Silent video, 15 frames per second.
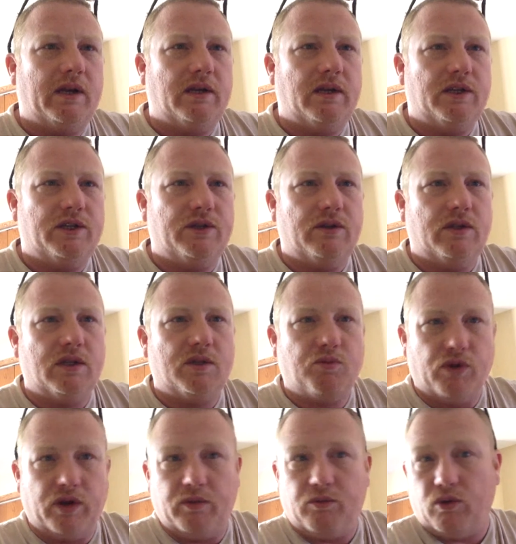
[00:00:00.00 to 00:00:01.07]
issue that's
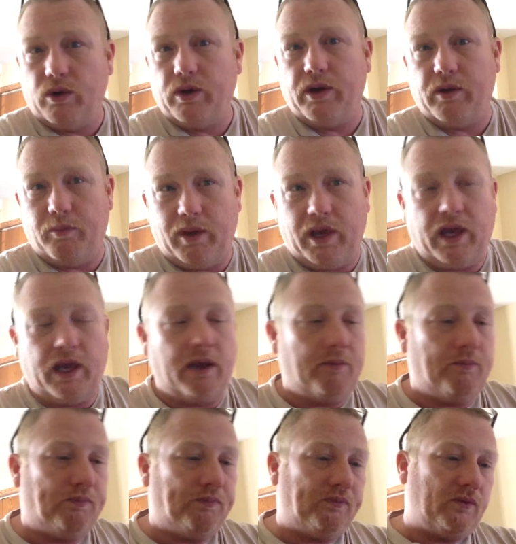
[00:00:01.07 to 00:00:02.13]
pretty important to me:
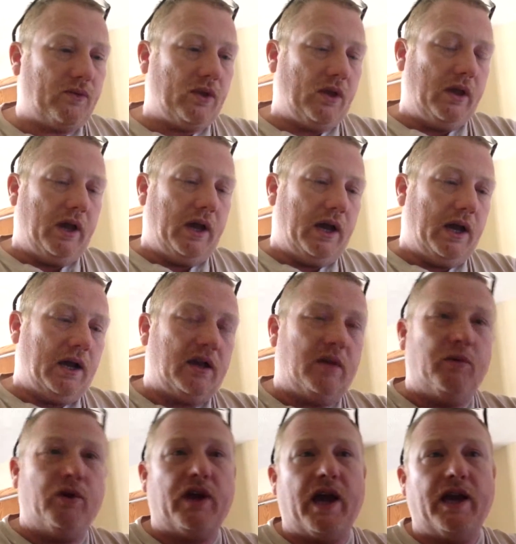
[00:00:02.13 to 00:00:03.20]

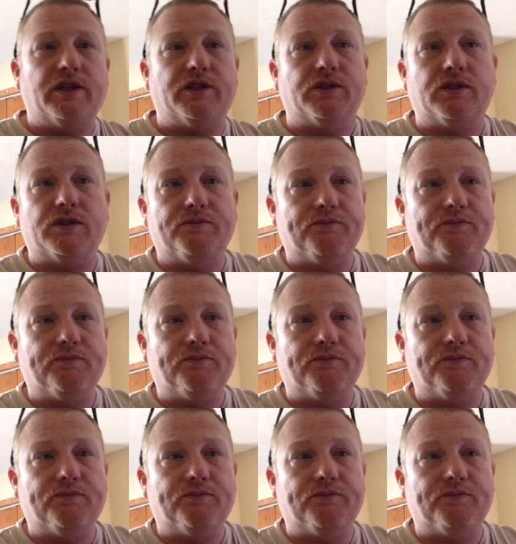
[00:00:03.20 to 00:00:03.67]
communications.